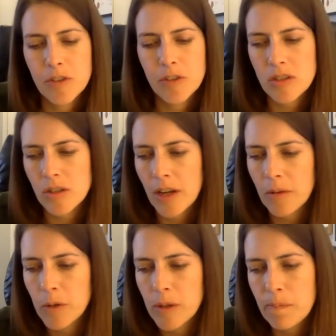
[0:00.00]
just so
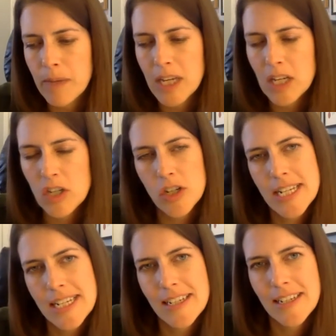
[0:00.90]
that we make sure
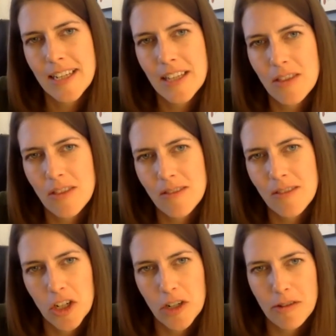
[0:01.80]
to get
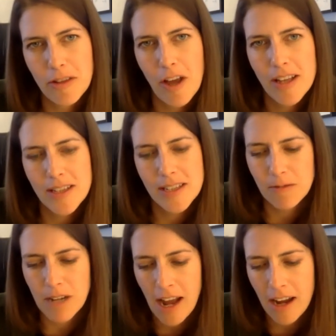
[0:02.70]
your thoughts
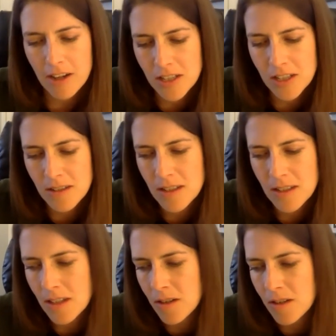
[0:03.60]
and reactions
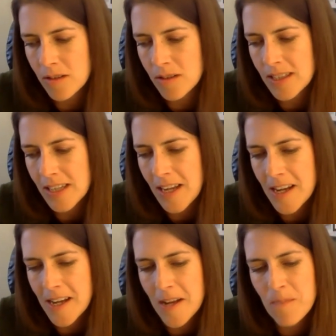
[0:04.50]
to those.
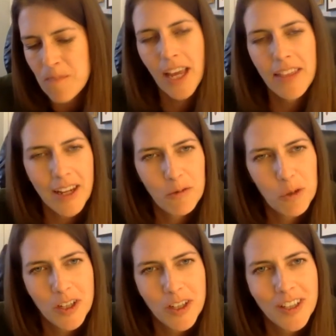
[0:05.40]
And then
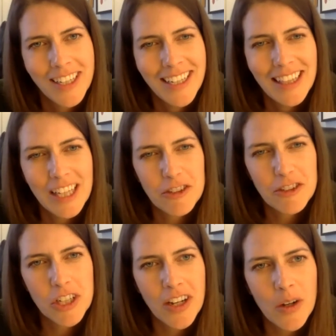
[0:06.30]
we'll
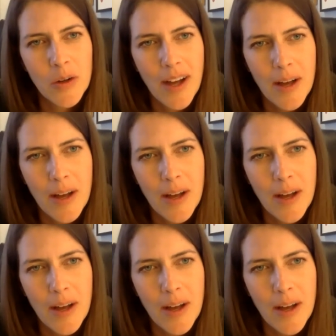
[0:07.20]
let you go.